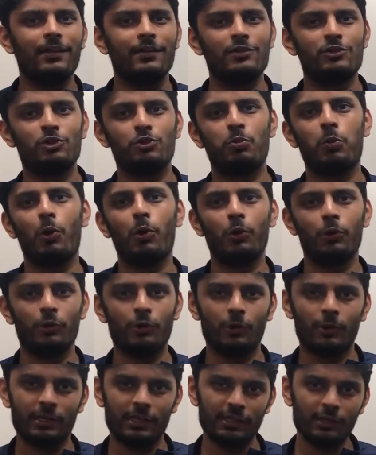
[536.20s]
swallow
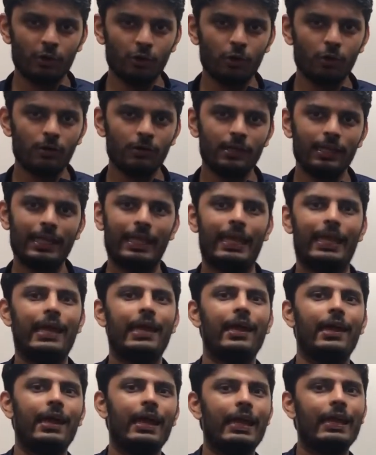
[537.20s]
your ego
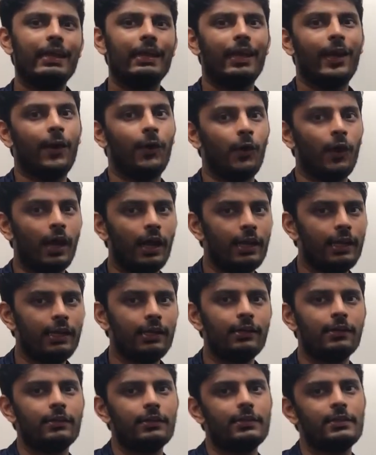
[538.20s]
and
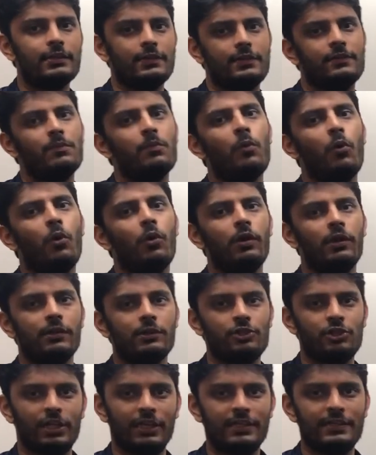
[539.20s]
ride the
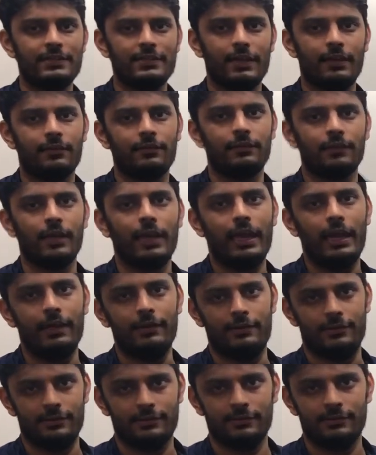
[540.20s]
smaller chain set
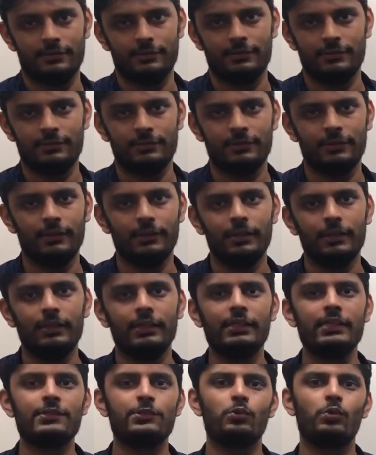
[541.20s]
ahead.
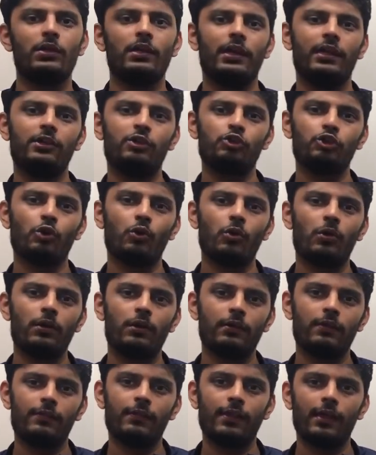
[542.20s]
This will
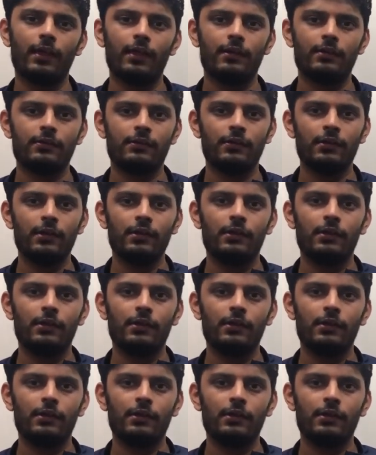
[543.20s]
ensure that